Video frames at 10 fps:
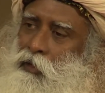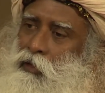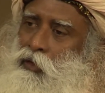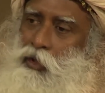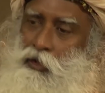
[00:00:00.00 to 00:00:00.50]

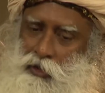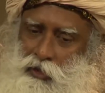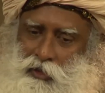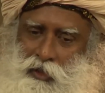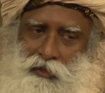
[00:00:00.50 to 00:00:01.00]

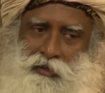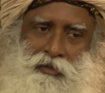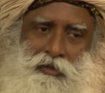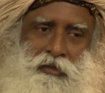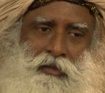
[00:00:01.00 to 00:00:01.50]

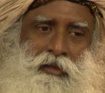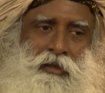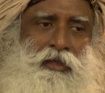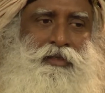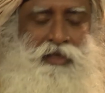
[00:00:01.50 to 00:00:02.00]
Consciousness
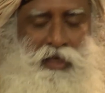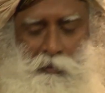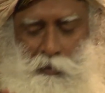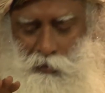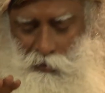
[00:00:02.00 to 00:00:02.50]
is
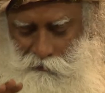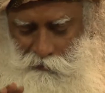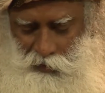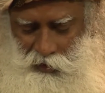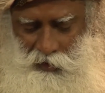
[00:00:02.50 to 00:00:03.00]
capable
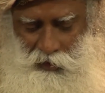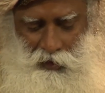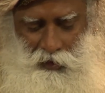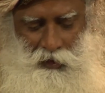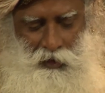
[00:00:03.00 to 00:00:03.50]
of being
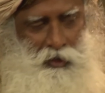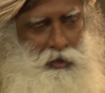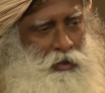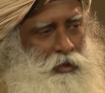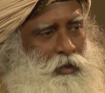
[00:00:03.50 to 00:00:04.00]
here
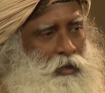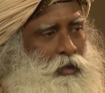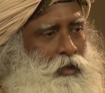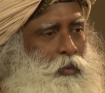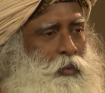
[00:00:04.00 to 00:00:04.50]

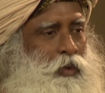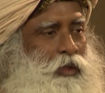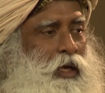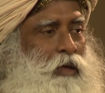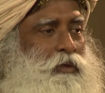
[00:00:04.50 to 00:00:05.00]

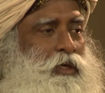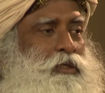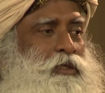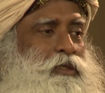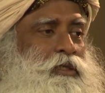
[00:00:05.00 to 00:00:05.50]
without the
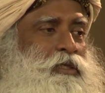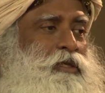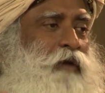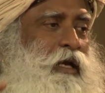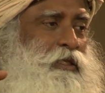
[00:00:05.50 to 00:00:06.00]
assistance
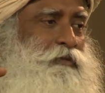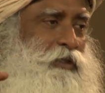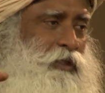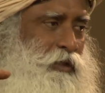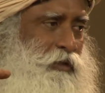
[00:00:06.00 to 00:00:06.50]
of
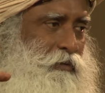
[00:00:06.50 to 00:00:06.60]
activity.